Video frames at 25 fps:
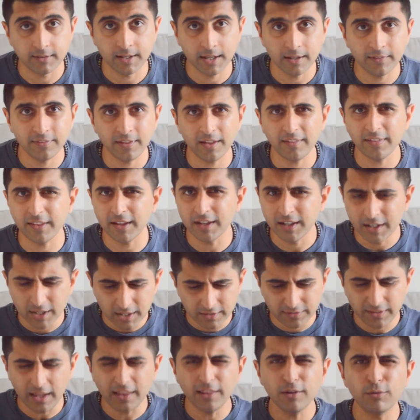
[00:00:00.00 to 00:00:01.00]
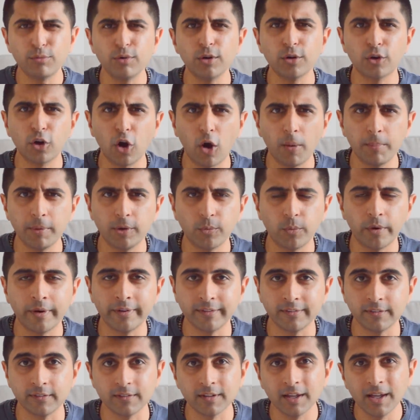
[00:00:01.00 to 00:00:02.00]
Yeah, they're the real common
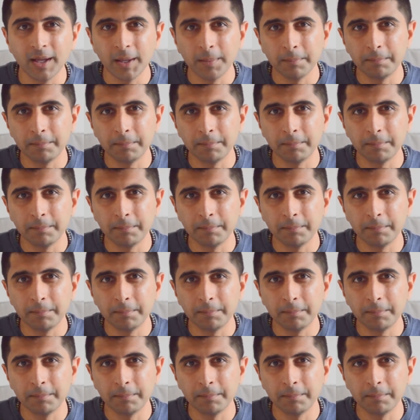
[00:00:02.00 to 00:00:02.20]
ones.